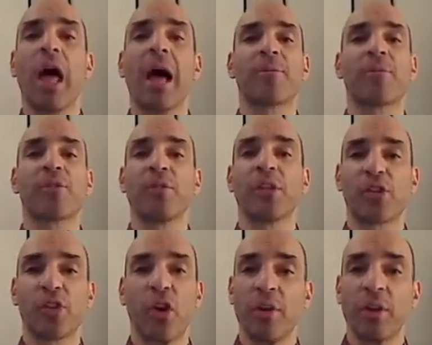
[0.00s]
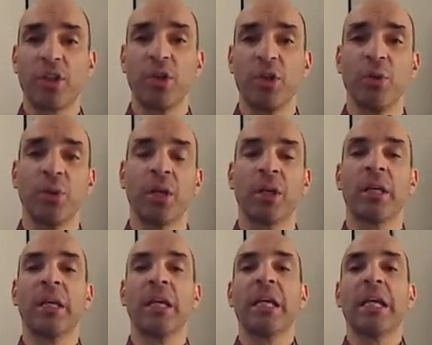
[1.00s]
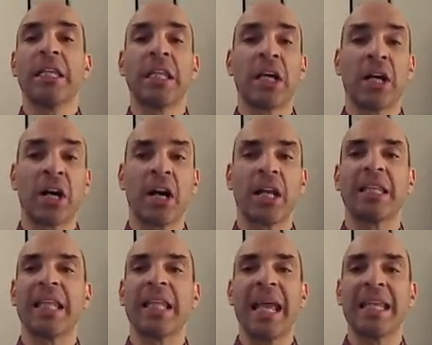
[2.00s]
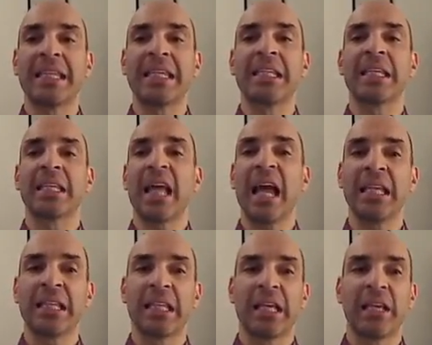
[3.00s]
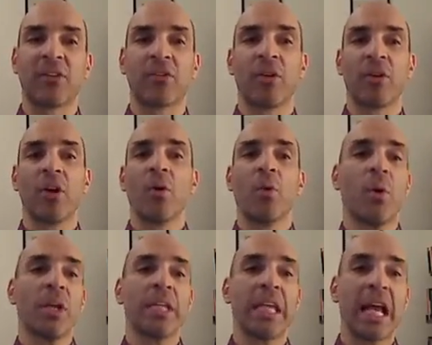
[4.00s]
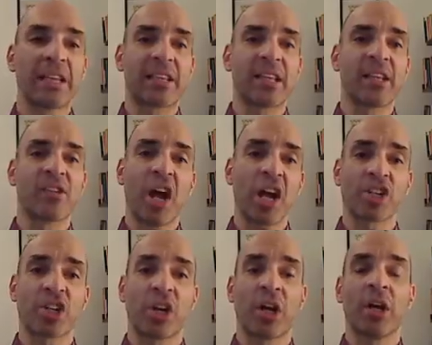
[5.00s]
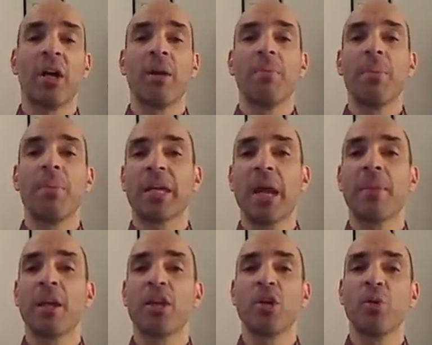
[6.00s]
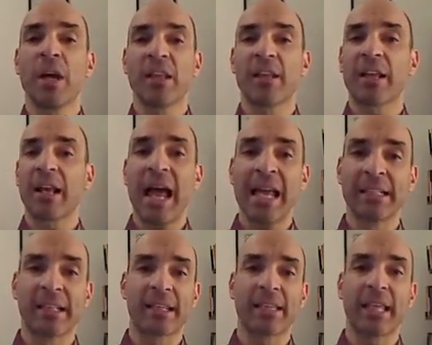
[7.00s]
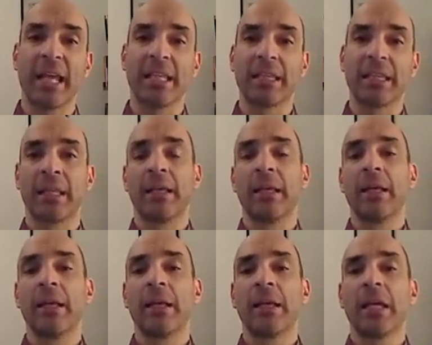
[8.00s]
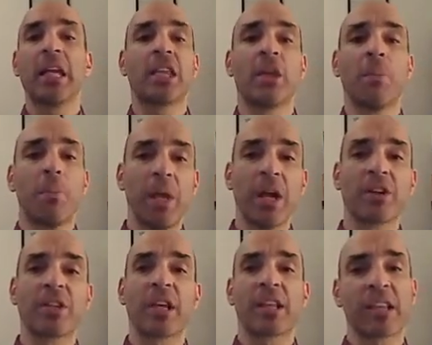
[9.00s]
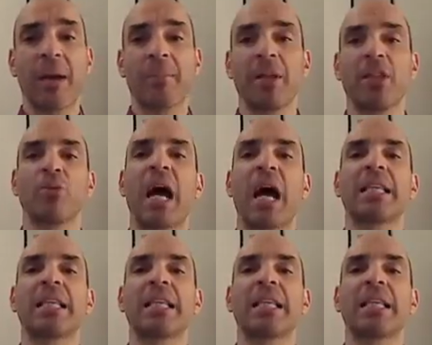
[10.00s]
collapse of the Soviet Union in the early 1990s, when Yeltsin's Russia became a US client state, it appears that some in the